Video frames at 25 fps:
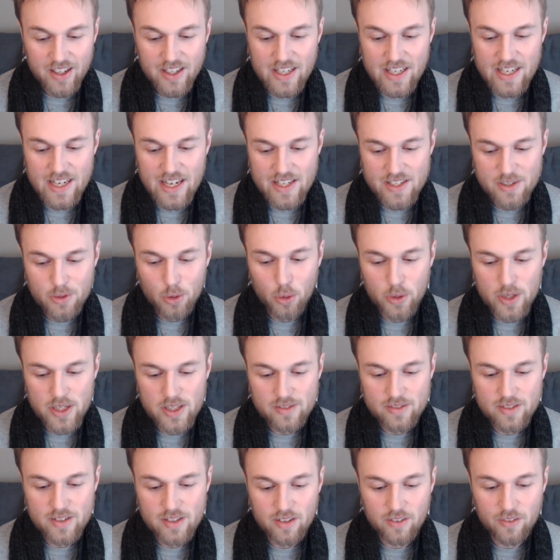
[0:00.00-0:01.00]
He has
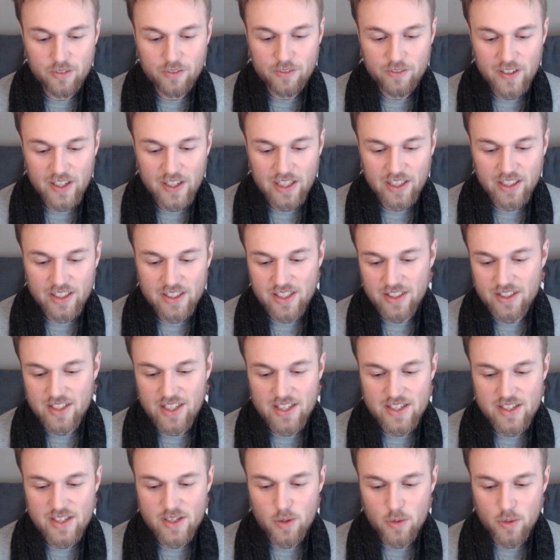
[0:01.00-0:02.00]
always feared that
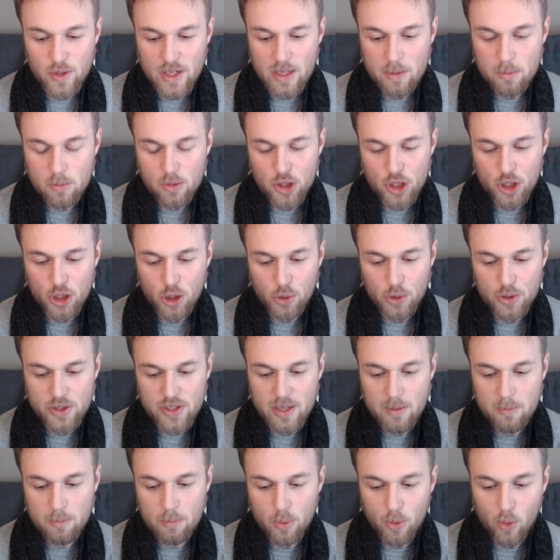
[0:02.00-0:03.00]
his dream chose
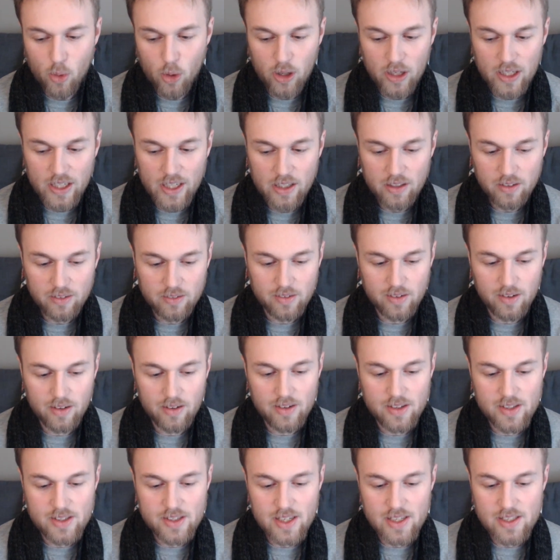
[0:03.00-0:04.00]
him poorly.
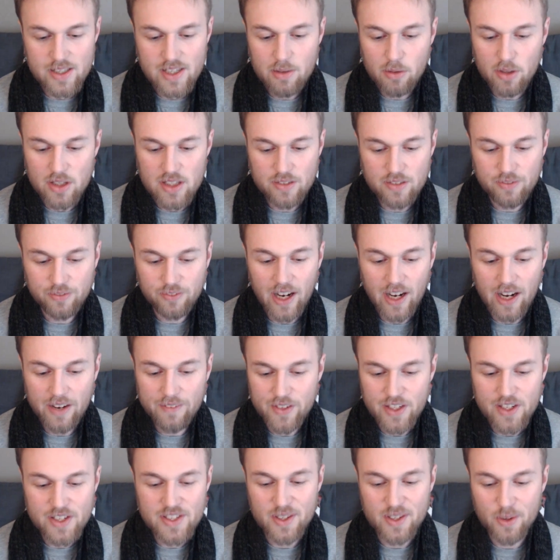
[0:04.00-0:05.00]
Since he was five
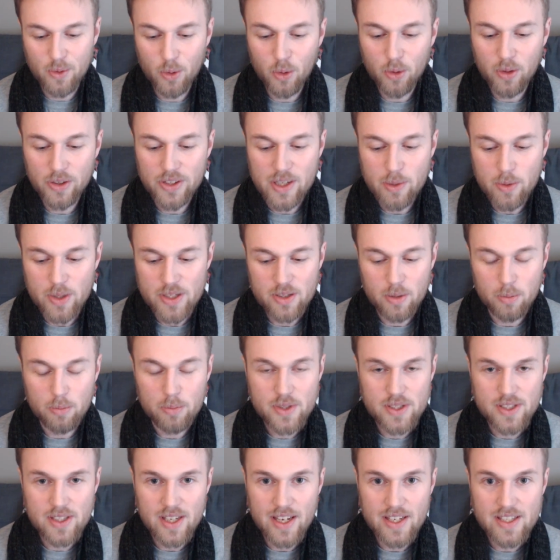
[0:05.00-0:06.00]
years old, he was
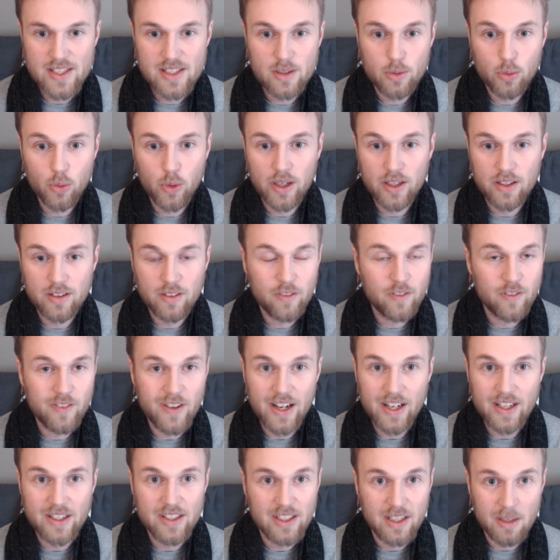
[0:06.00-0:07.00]
obsessed with
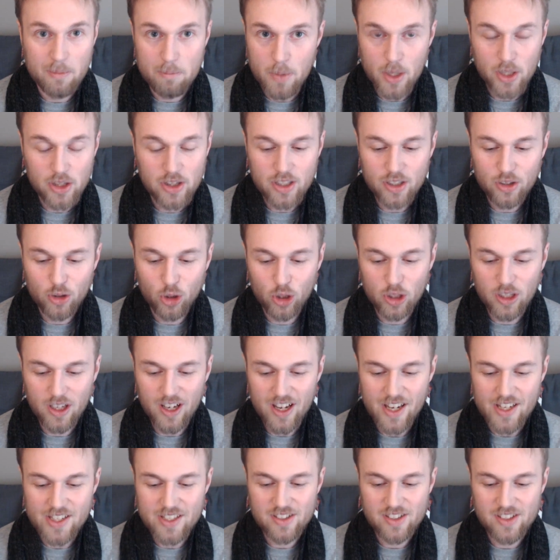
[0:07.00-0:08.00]
finding a mythical
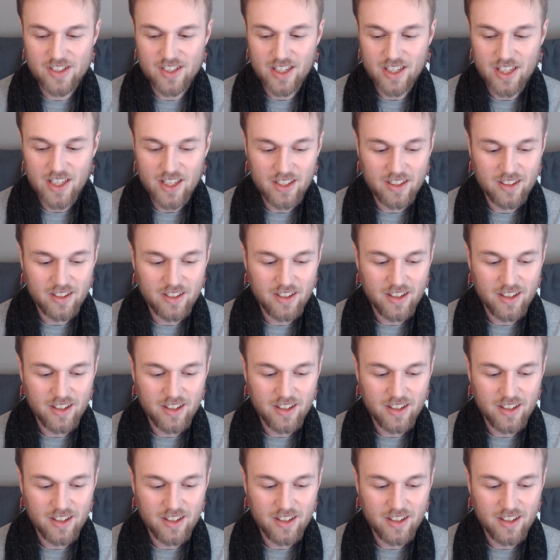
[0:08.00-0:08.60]
lost city.